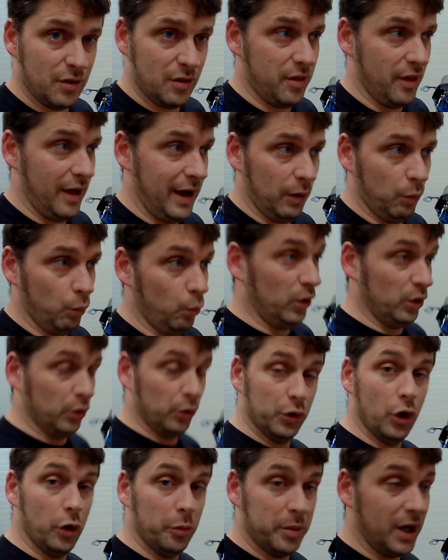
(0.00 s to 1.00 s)
that will
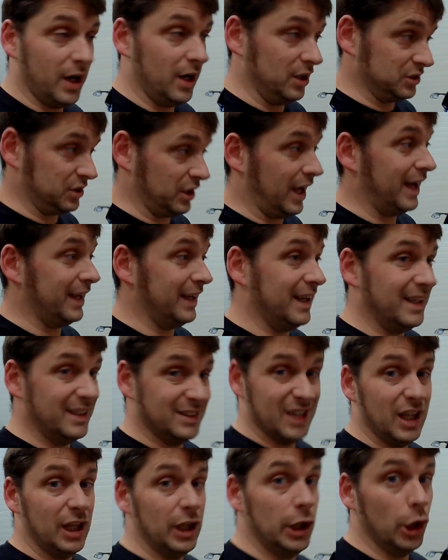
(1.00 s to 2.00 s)
not pass, and it is
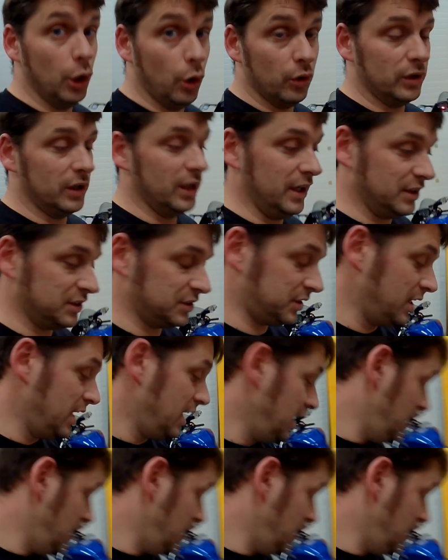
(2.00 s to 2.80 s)
a long list.